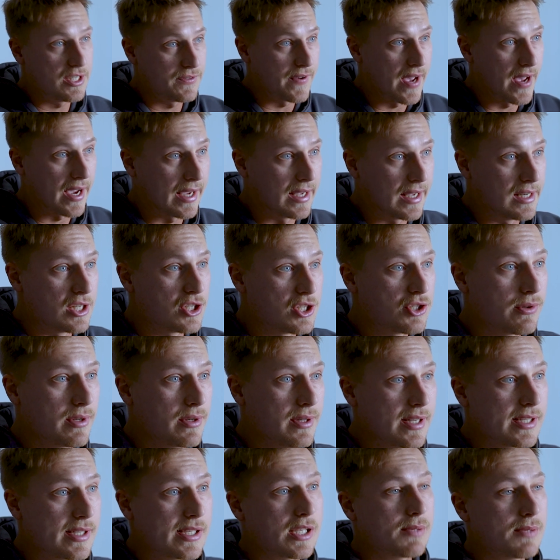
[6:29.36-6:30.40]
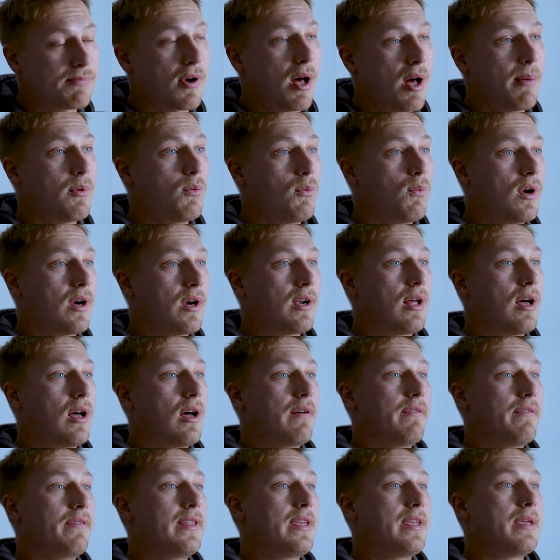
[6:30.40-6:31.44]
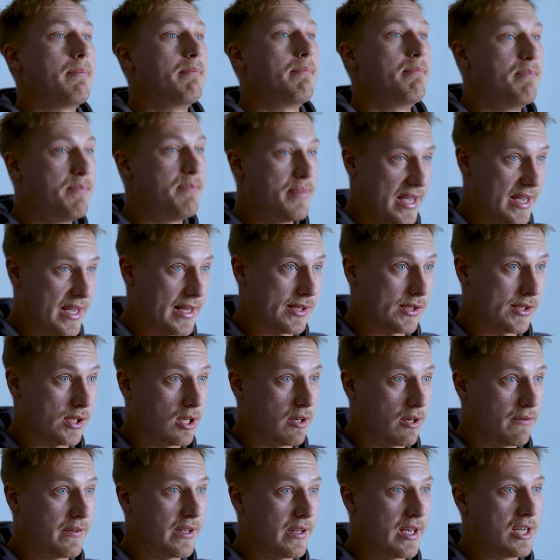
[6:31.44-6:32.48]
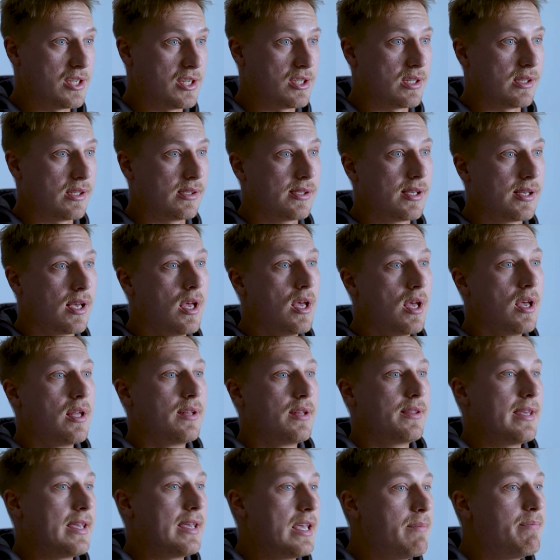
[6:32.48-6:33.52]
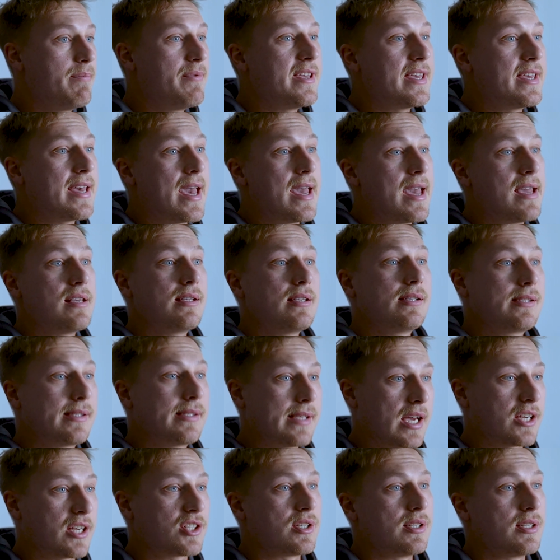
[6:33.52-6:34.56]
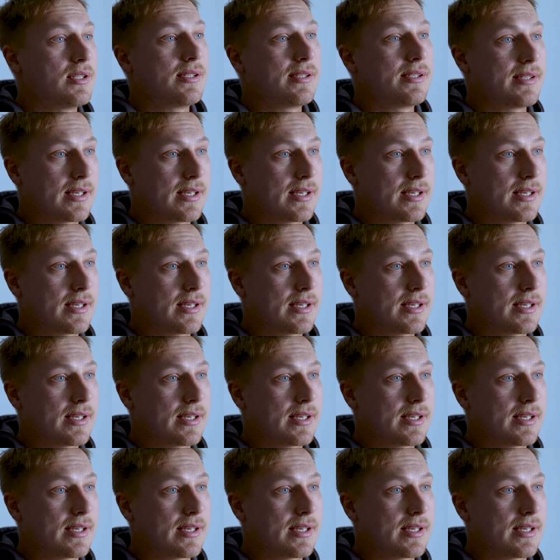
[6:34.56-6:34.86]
HVAC industry. This is probably one of the biggest certifications, the EPA Section